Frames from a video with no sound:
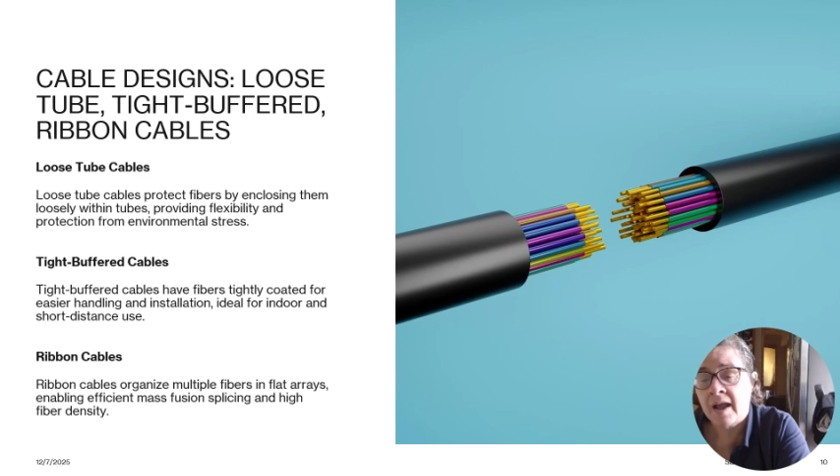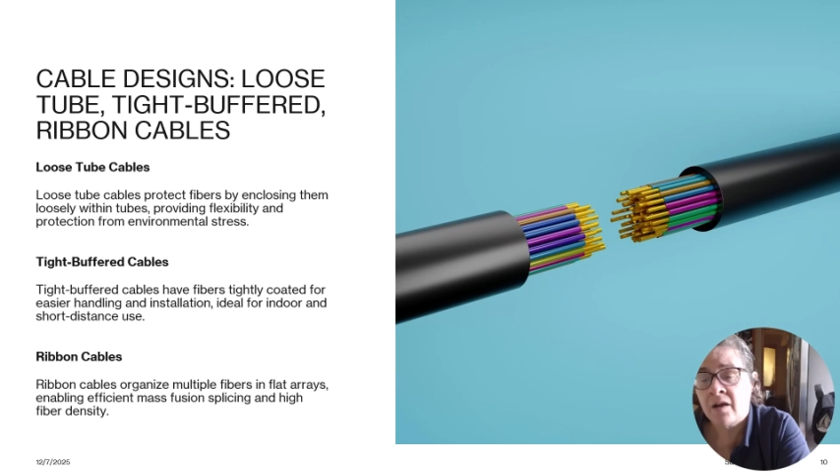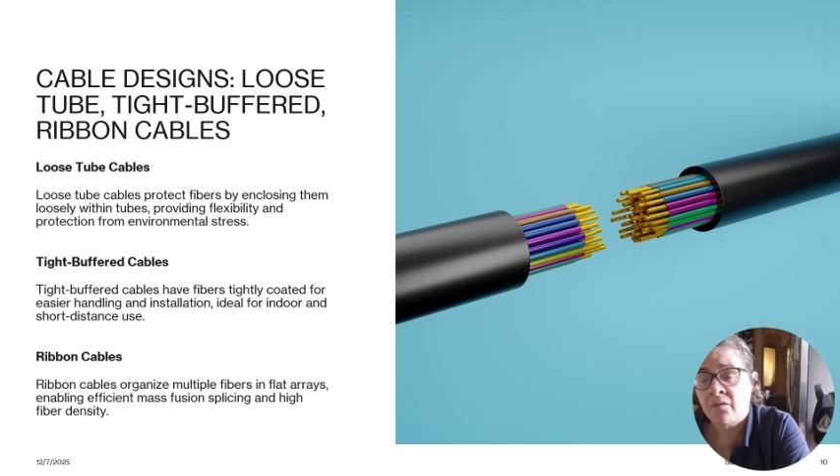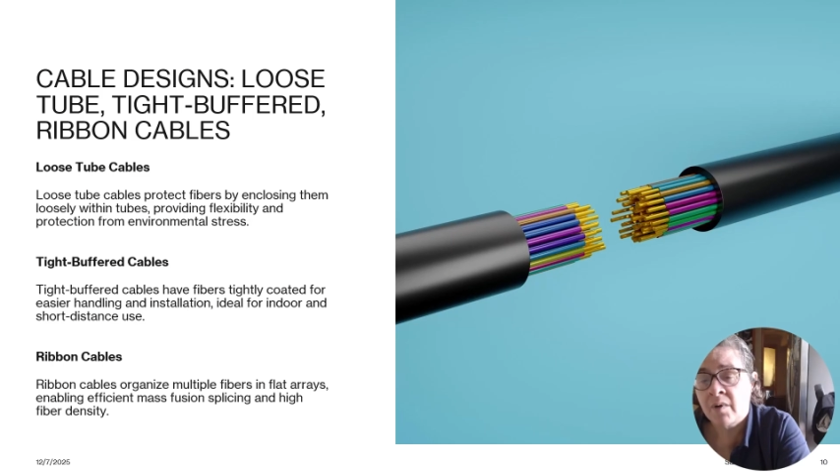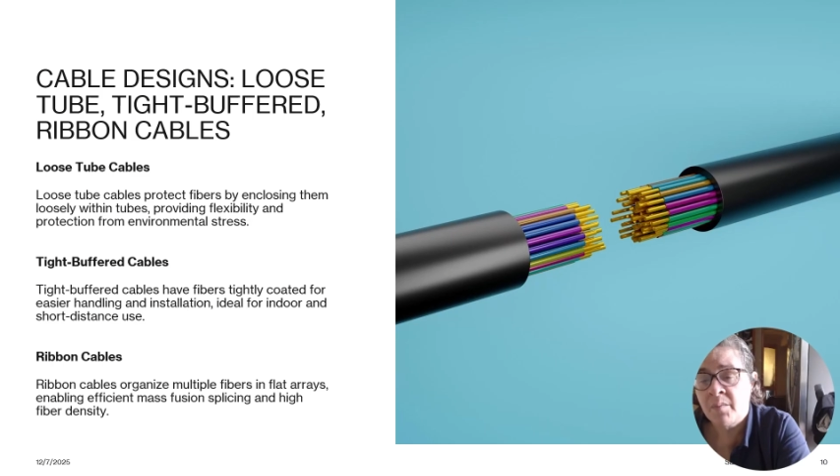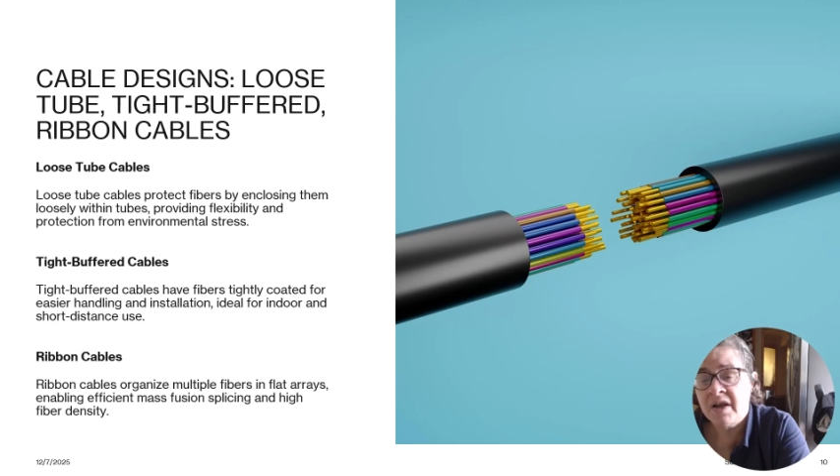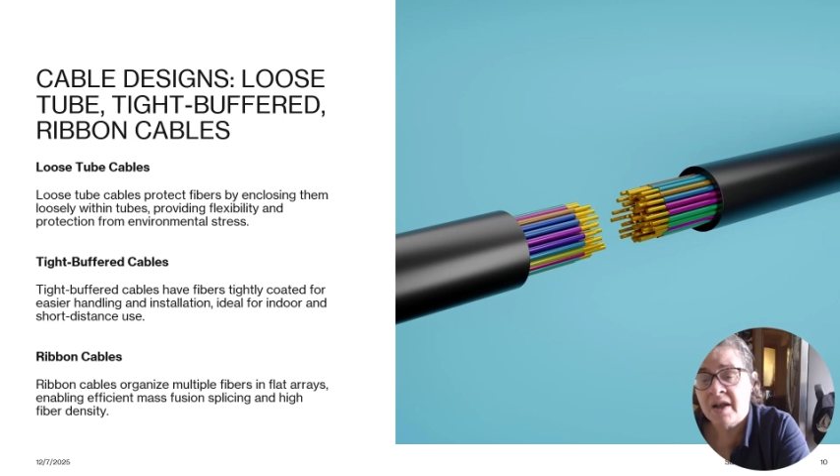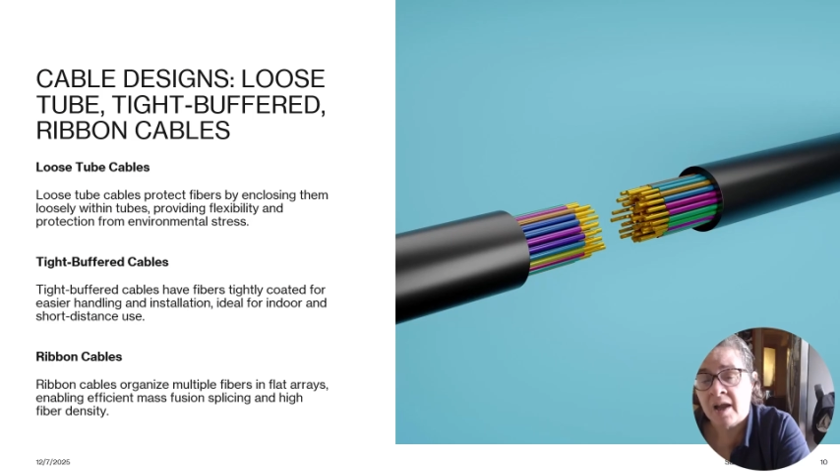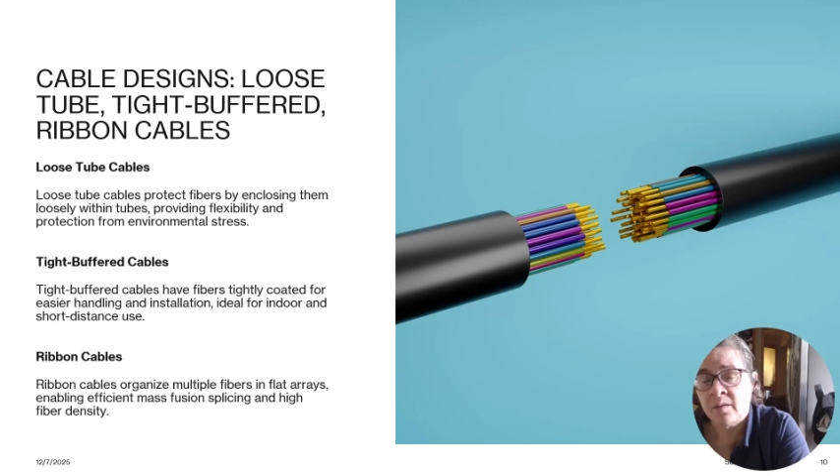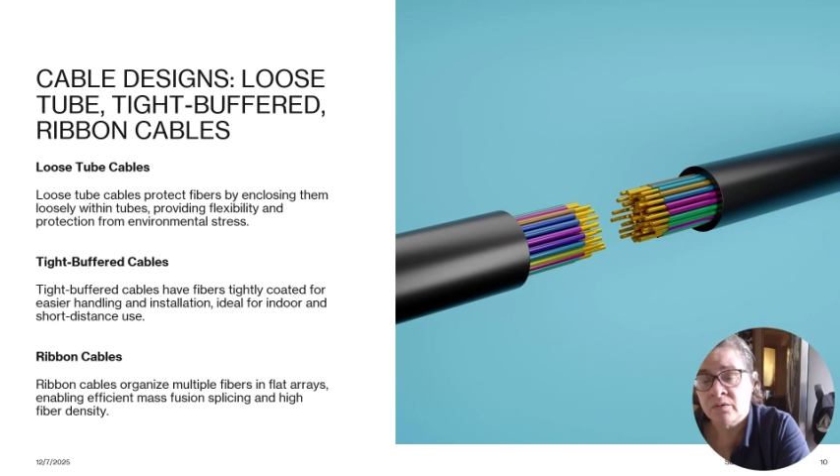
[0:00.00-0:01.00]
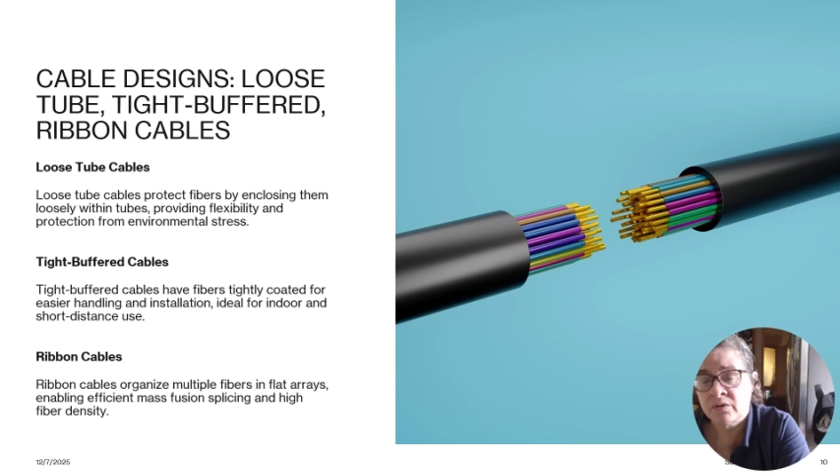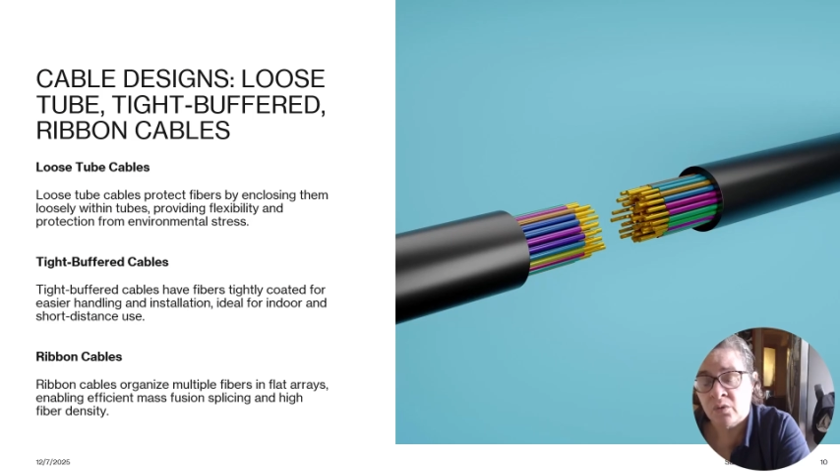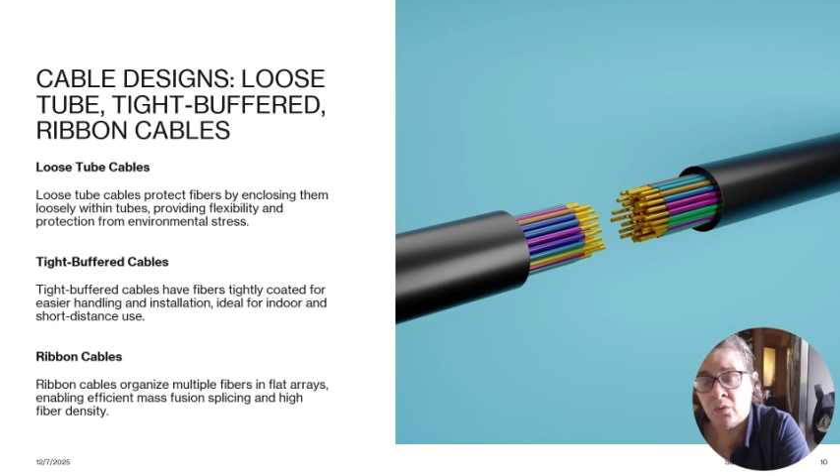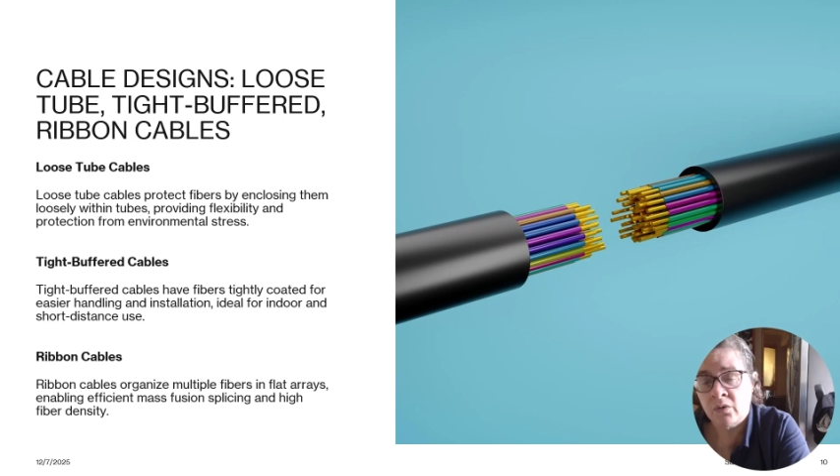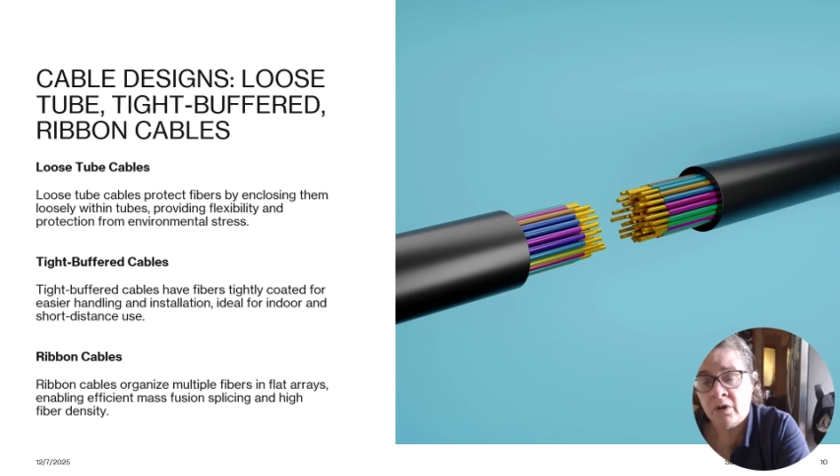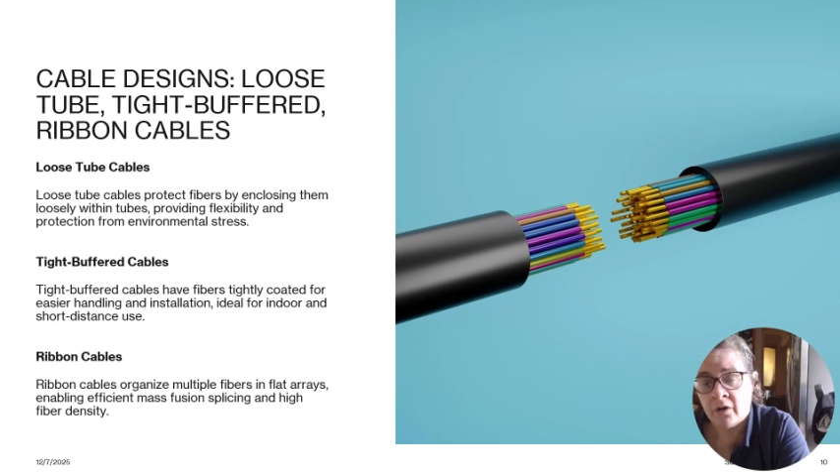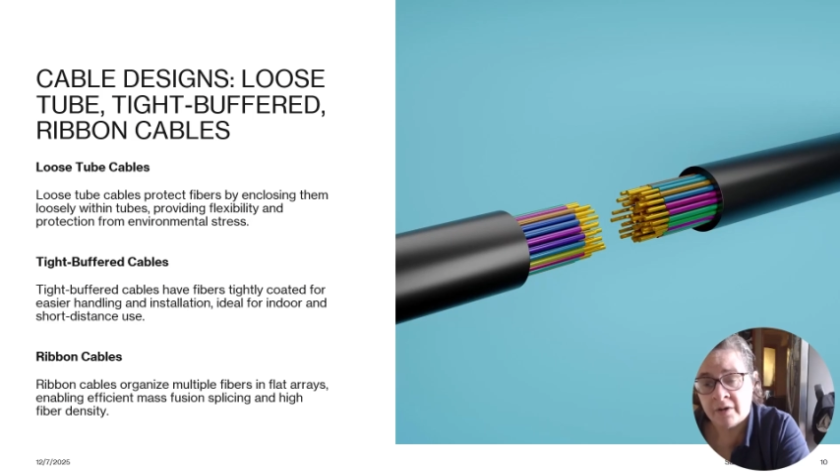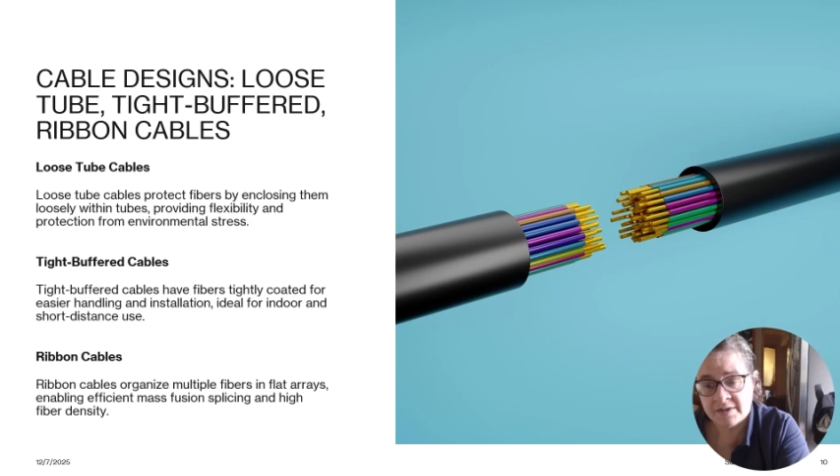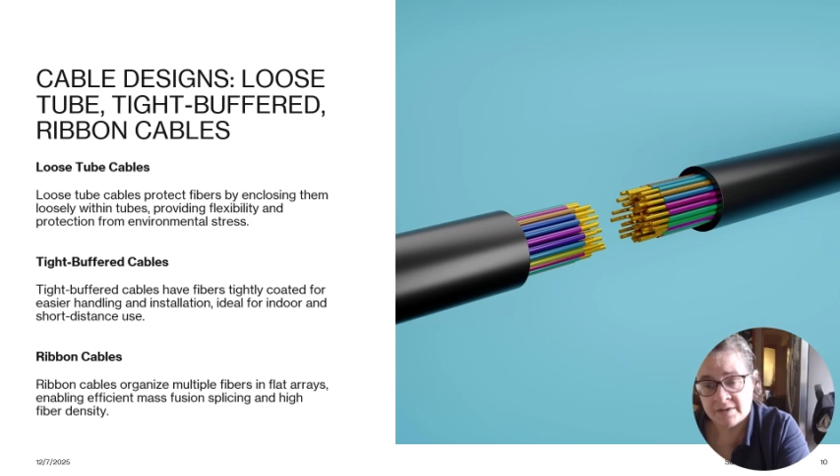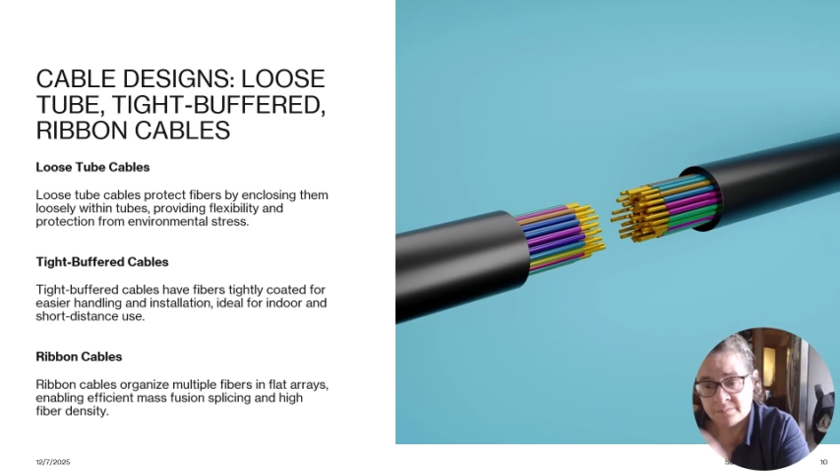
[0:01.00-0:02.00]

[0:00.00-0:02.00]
and ribbon cables organise